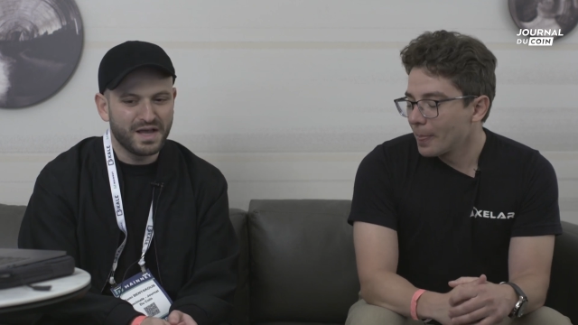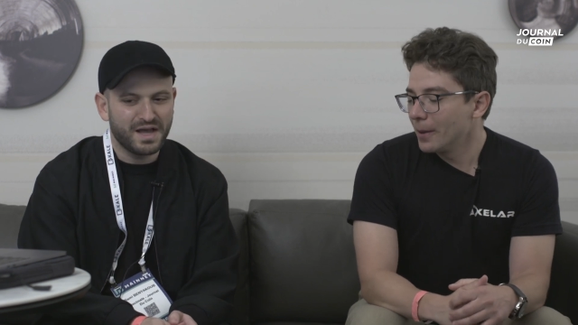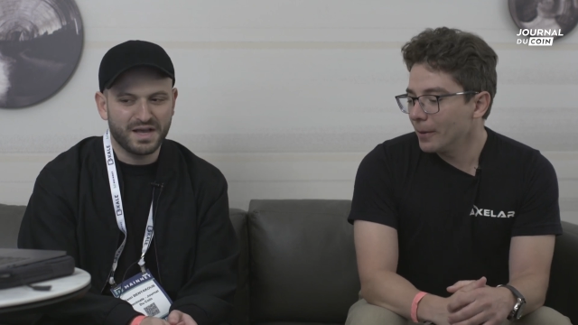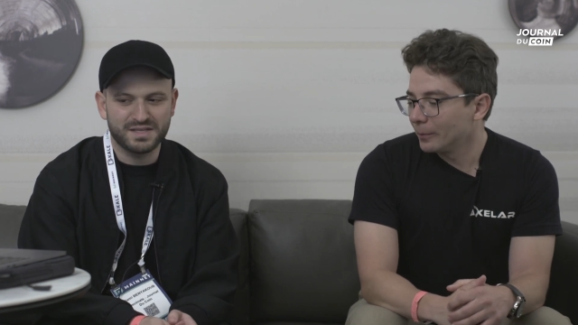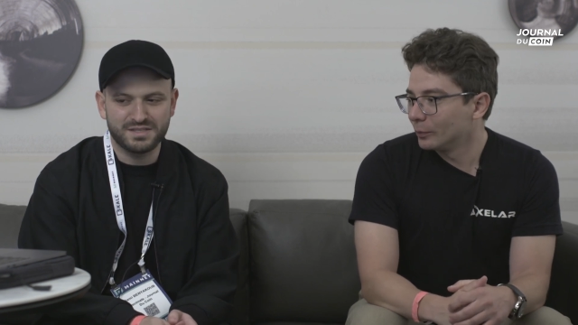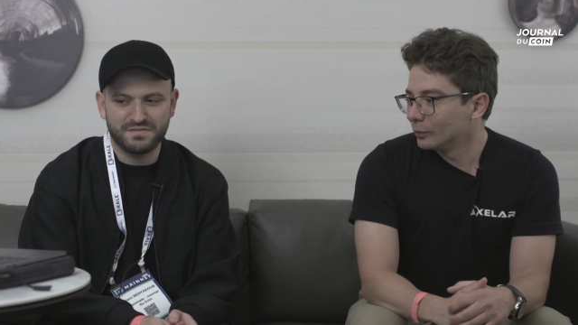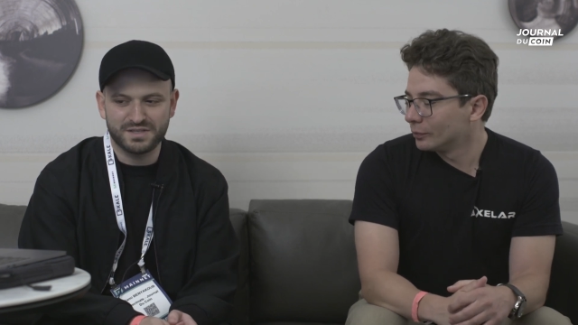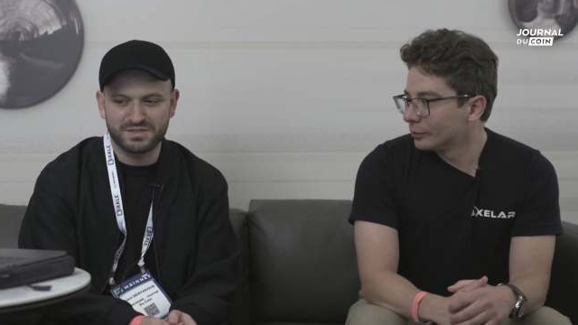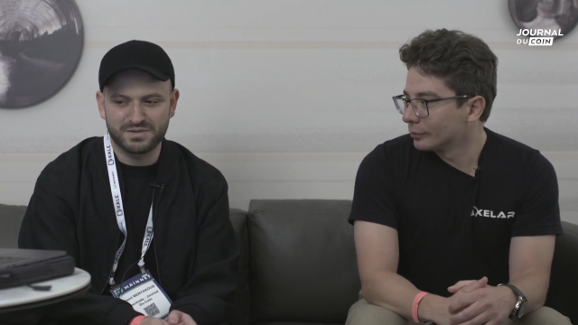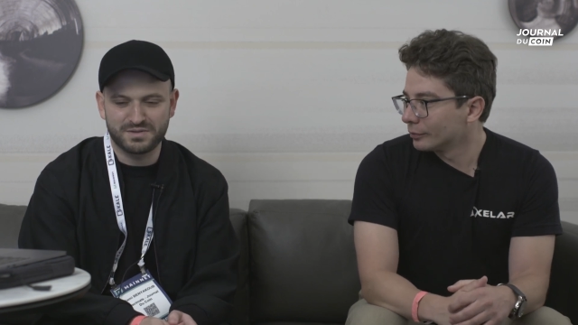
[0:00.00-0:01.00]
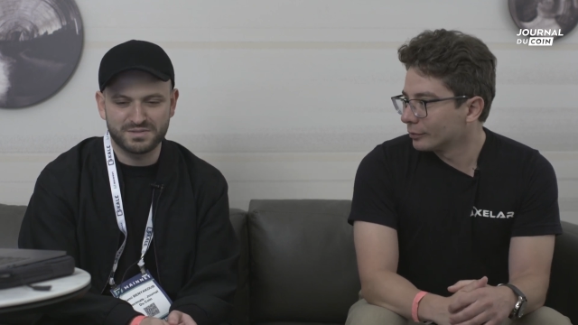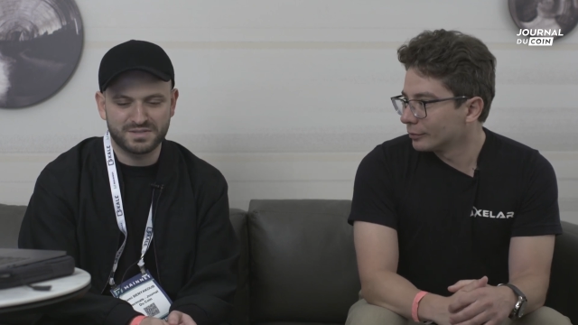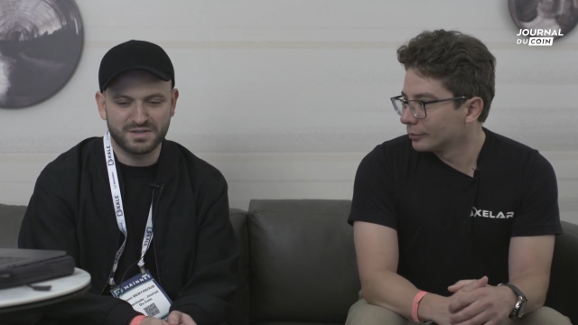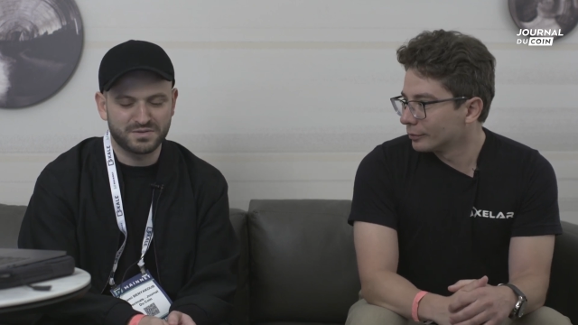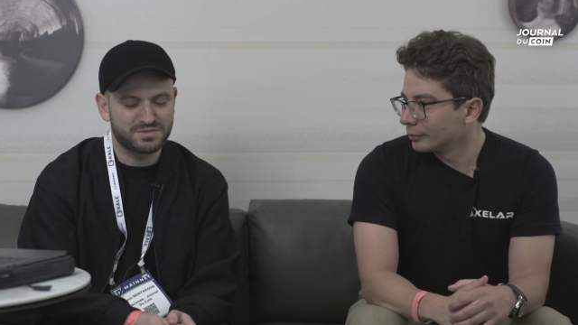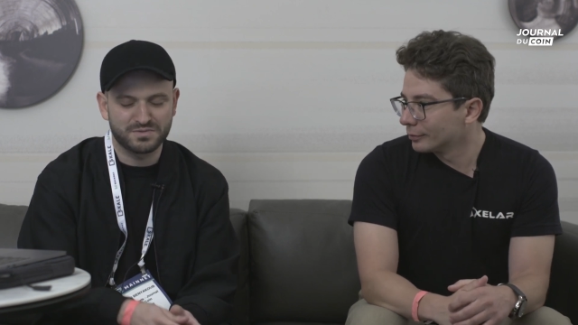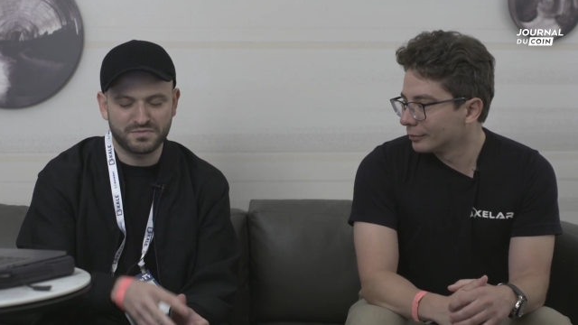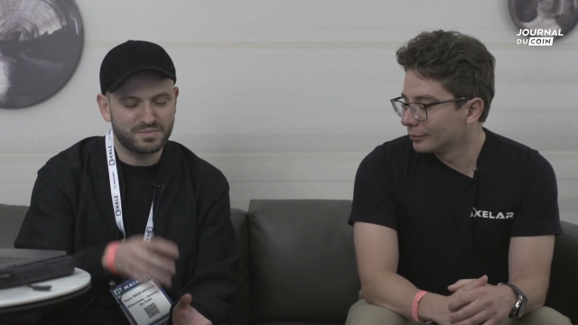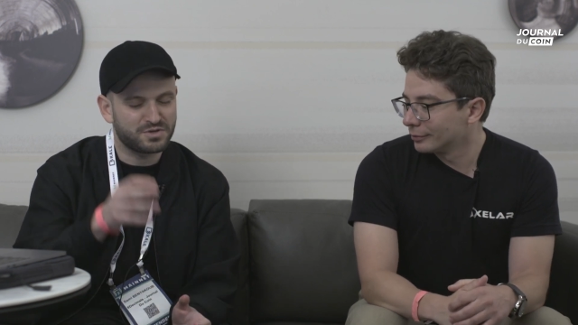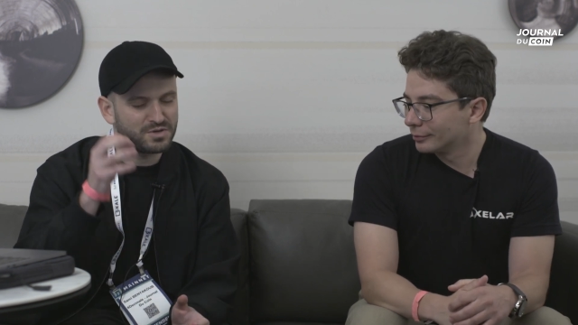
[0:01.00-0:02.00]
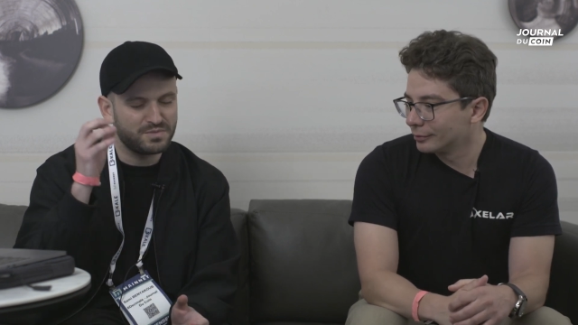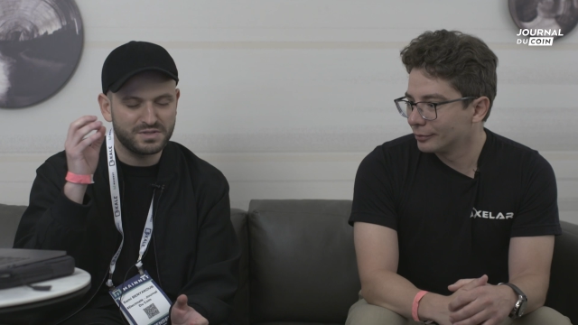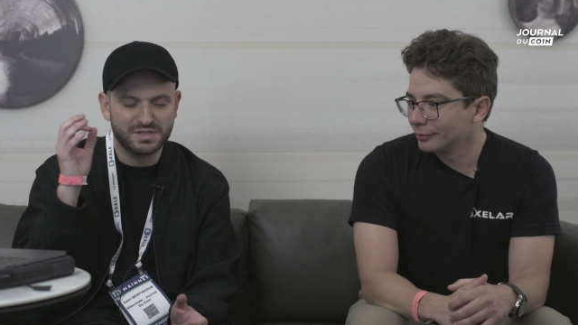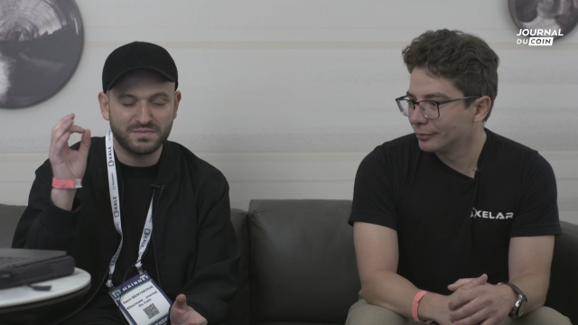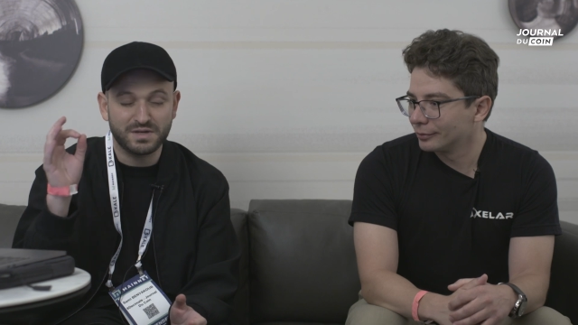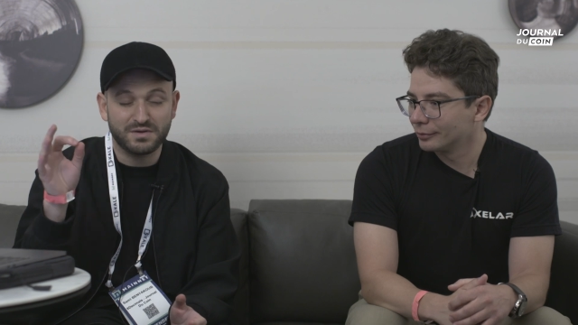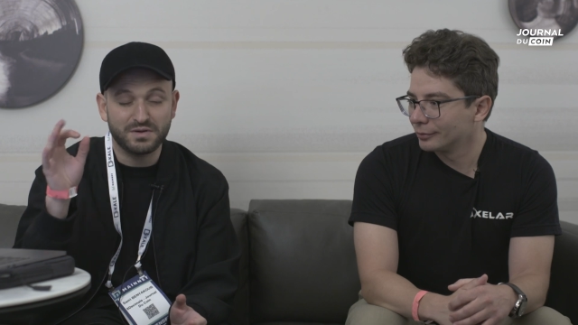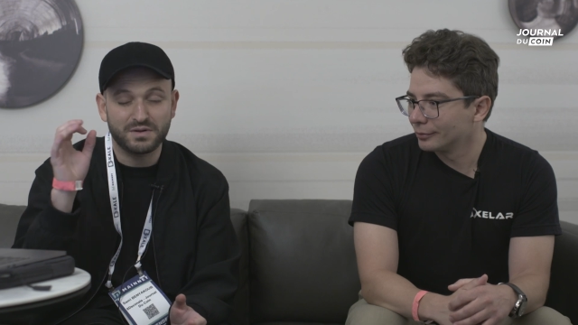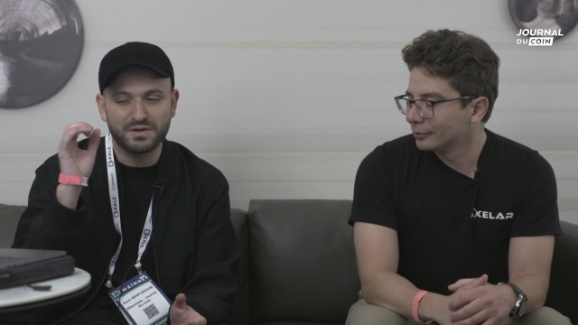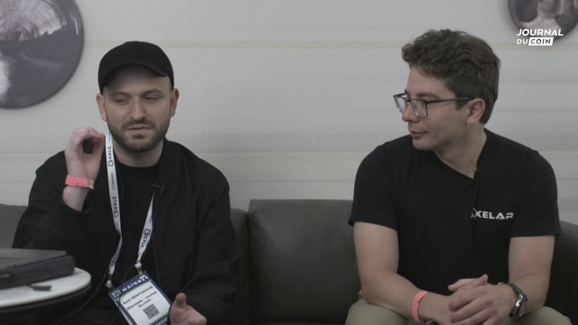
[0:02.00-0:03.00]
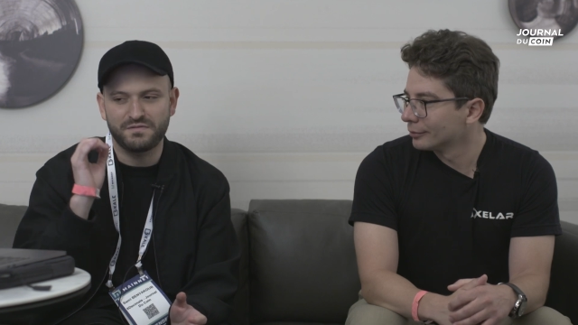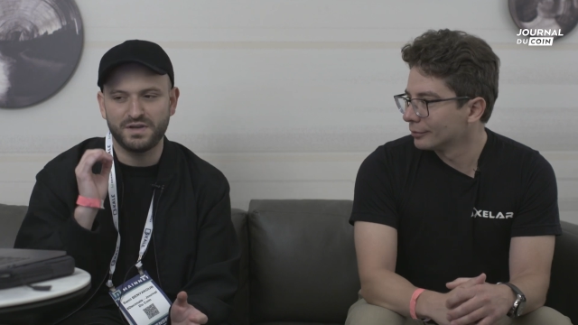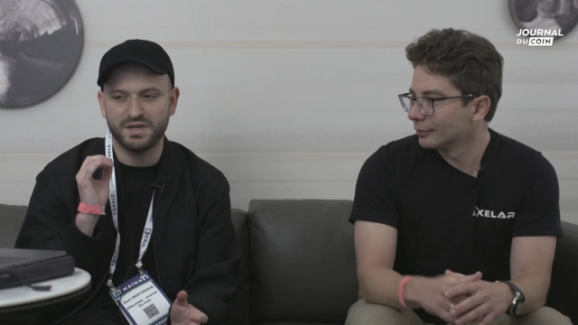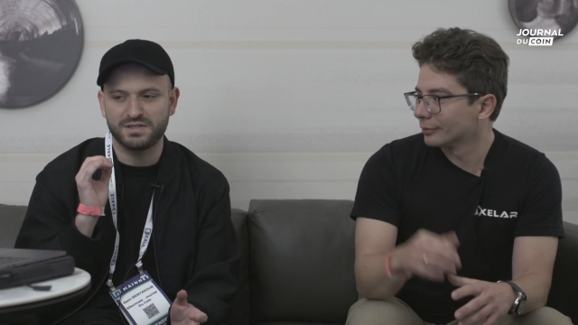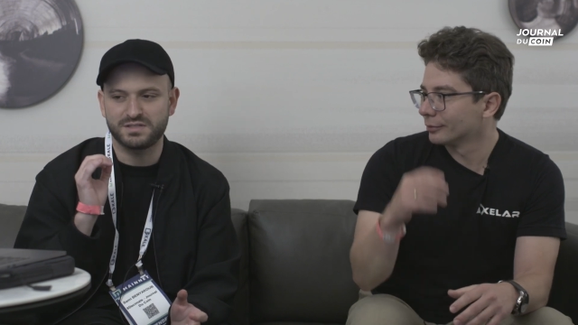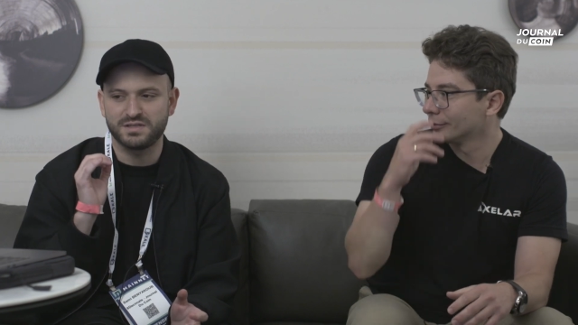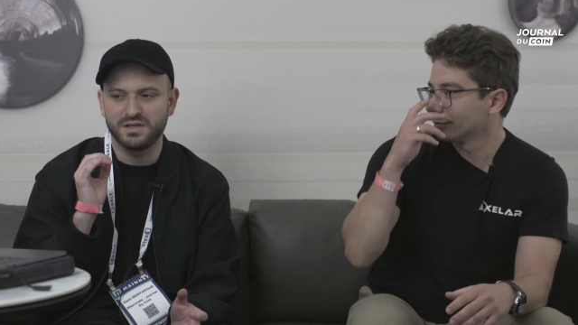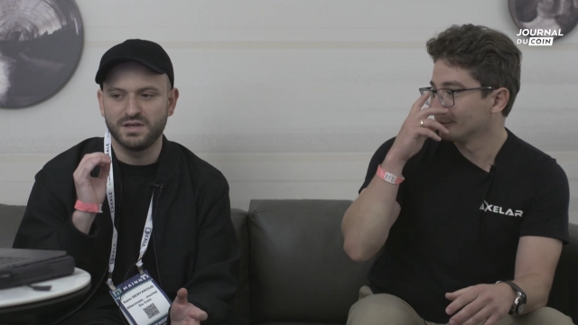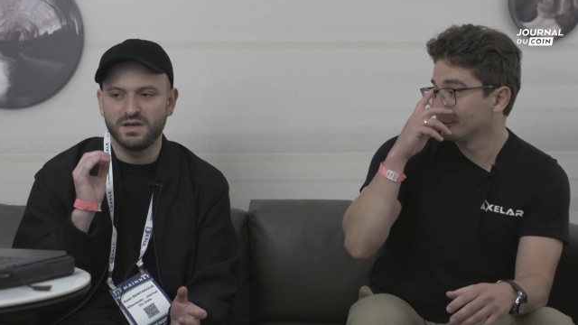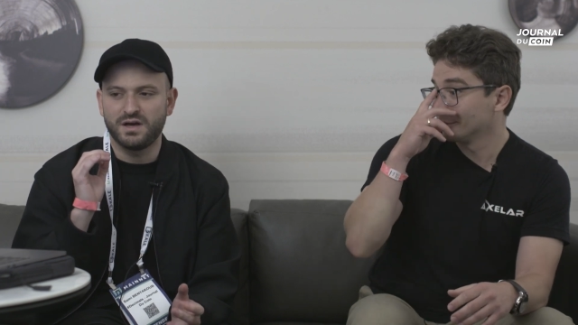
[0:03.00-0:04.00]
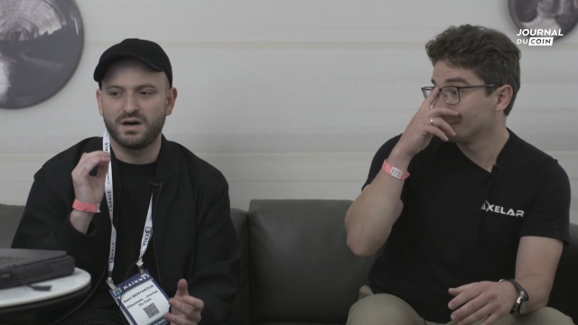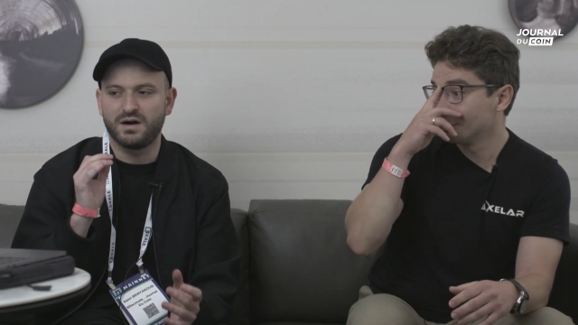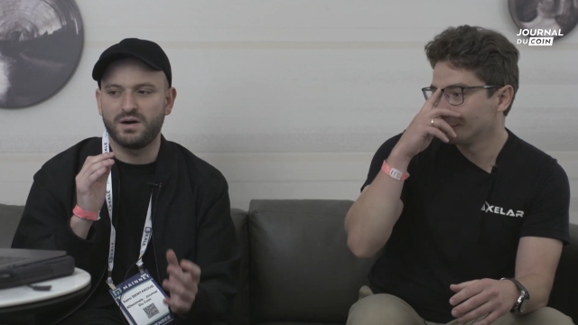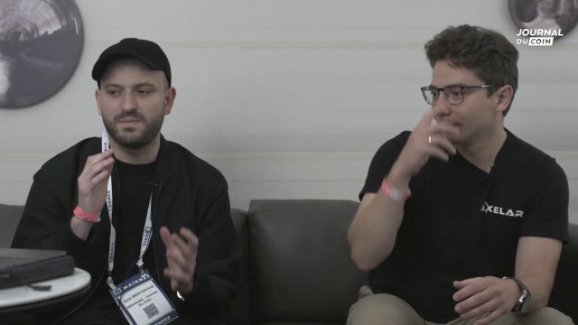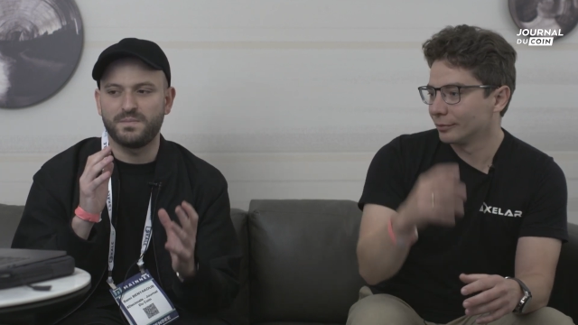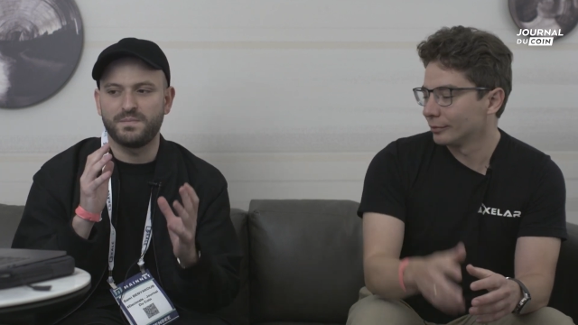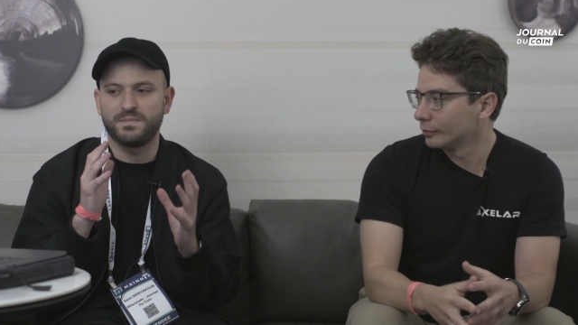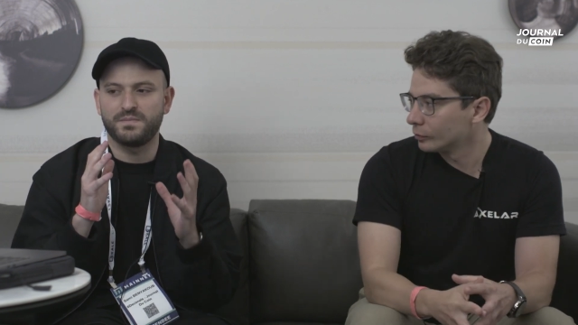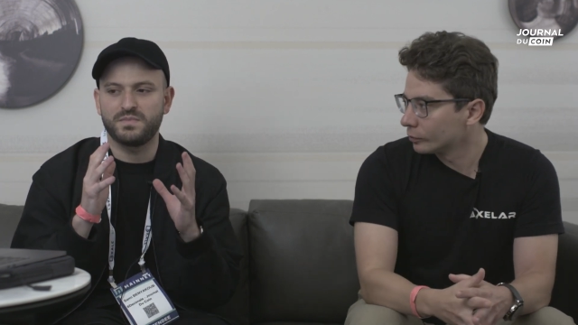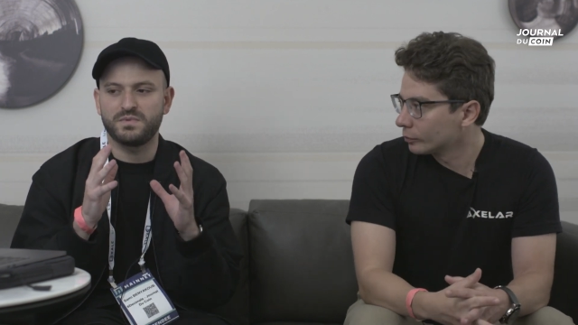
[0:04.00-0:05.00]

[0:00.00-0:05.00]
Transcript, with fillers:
Speaker 1: yeah. As investors and also from the community, I've been hearing a lot of things. Um,